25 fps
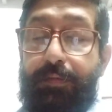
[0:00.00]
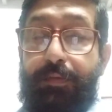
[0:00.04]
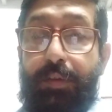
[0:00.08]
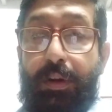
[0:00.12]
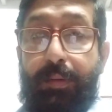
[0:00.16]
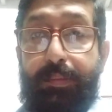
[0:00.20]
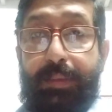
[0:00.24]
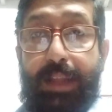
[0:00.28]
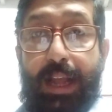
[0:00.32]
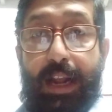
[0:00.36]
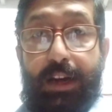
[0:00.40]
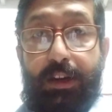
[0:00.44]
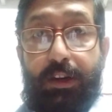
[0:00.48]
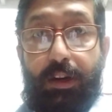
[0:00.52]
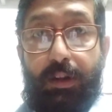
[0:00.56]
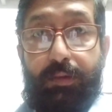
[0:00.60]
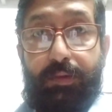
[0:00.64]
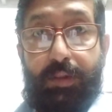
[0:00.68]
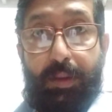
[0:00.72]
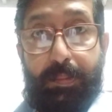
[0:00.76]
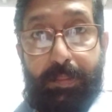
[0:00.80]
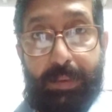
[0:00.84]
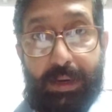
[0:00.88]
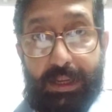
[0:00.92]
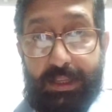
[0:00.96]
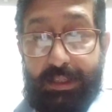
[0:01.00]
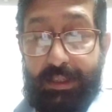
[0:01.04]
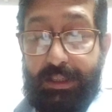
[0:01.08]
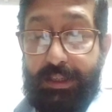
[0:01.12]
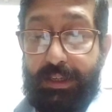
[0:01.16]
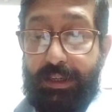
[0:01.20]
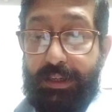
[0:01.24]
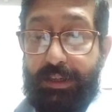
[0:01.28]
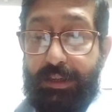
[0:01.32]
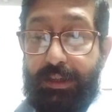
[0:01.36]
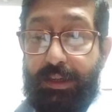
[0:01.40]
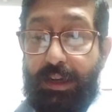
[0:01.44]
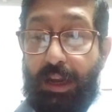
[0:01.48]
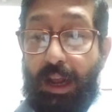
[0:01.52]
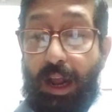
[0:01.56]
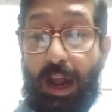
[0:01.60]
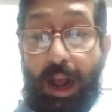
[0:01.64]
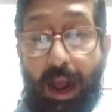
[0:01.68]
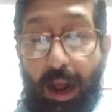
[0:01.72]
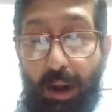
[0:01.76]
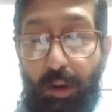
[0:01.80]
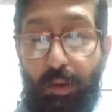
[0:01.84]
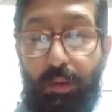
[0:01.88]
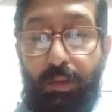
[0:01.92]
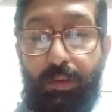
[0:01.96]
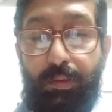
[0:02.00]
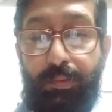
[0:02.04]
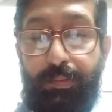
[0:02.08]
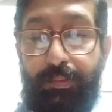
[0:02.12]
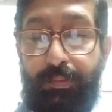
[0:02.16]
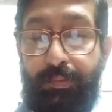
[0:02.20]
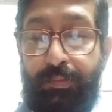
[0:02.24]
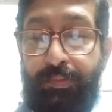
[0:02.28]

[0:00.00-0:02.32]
from that of the President. How?